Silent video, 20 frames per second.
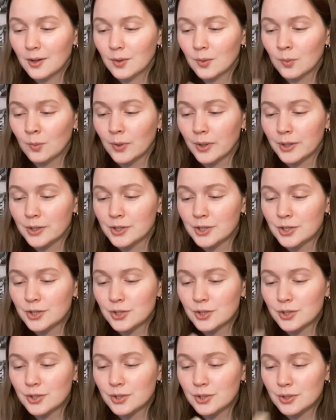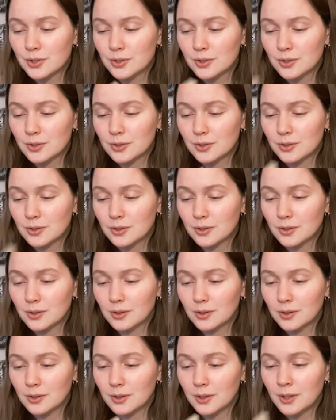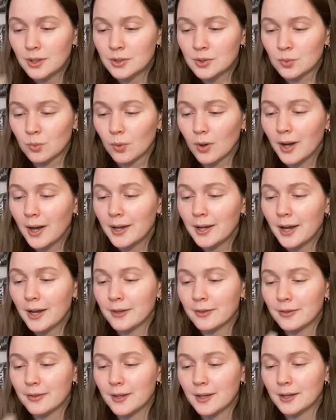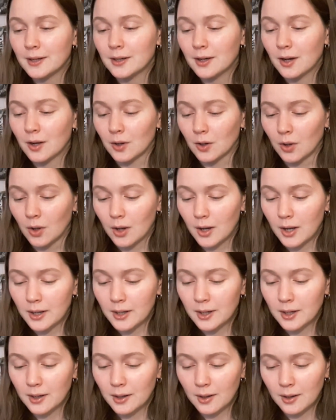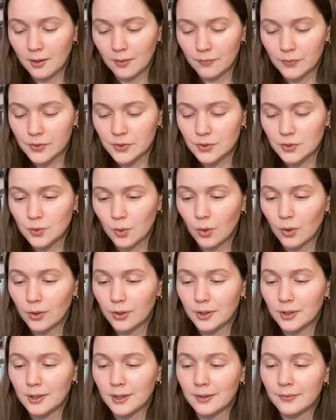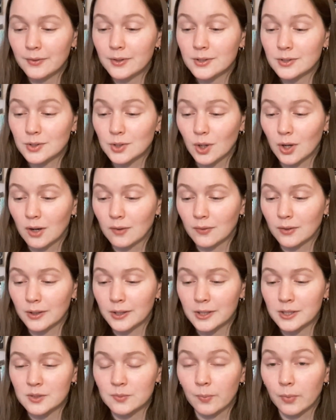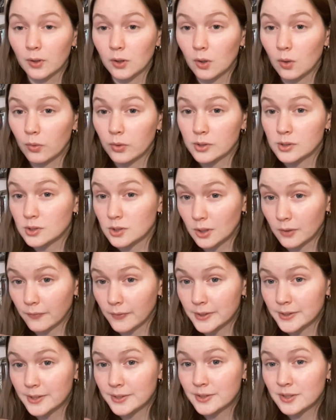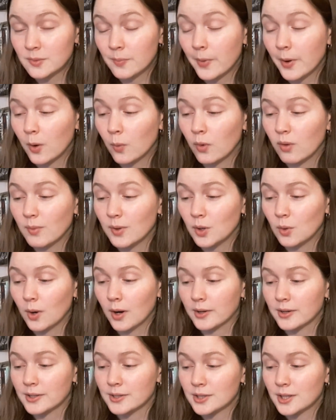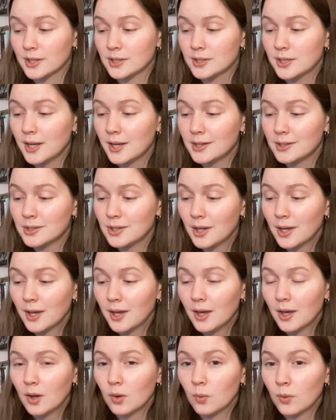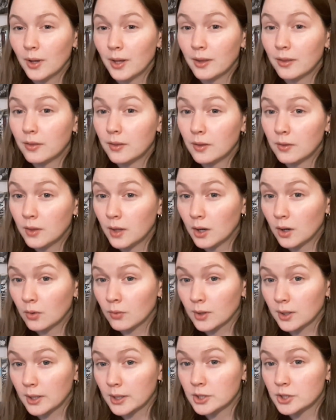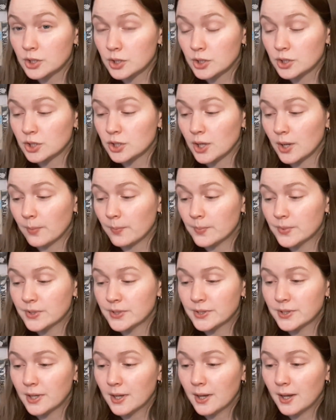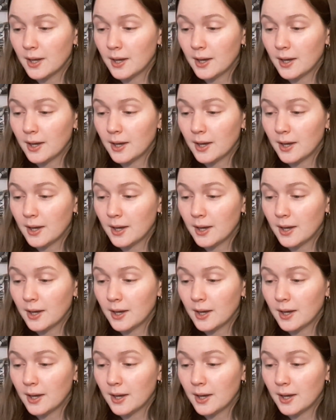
which is why I think a lot of the story in this novel is below the surface. This is about women who are discontent with their relationships